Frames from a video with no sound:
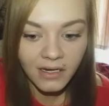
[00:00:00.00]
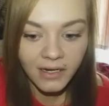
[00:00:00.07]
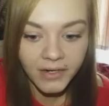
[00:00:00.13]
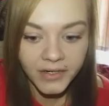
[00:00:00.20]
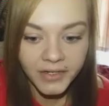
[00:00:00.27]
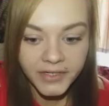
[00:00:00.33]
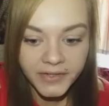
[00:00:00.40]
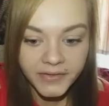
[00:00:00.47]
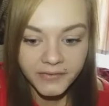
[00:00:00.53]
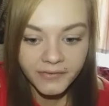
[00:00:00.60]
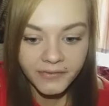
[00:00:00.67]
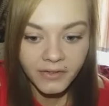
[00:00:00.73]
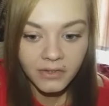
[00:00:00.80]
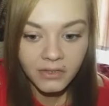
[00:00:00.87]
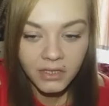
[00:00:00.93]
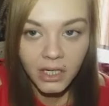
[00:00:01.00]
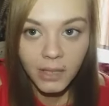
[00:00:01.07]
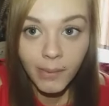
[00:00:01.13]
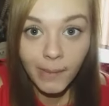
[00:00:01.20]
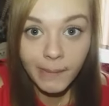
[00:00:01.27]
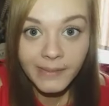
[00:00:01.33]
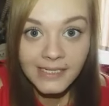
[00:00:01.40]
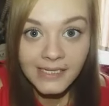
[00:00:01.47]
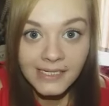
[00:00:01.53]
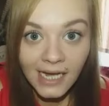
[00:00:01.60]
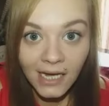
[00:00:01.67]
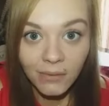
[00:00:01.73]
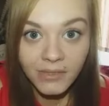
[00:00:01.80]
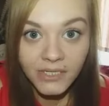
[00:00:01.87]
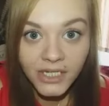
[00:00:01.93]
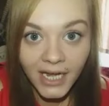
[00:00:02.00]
I've got to pop into town with